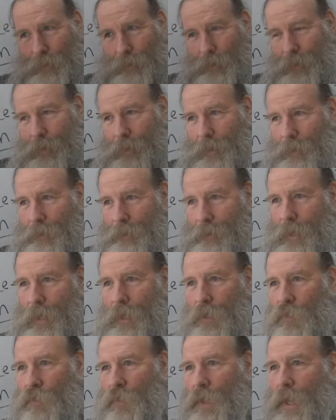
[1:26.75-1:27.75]
things out
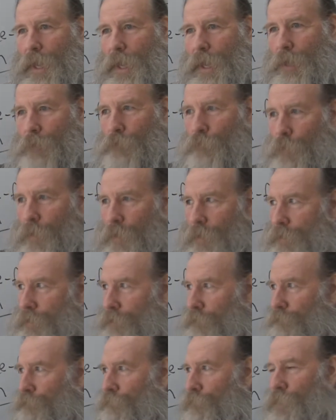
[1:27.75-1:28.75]
of your head while
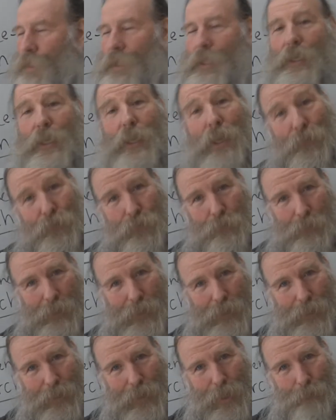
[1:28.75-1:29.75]
you're sitting comfortably
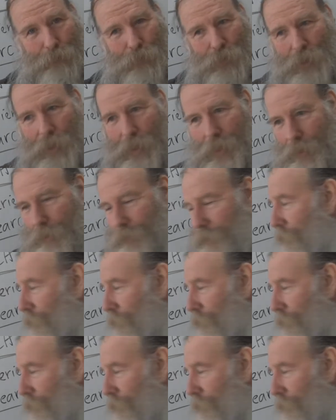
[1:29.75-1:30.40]
in an armchair.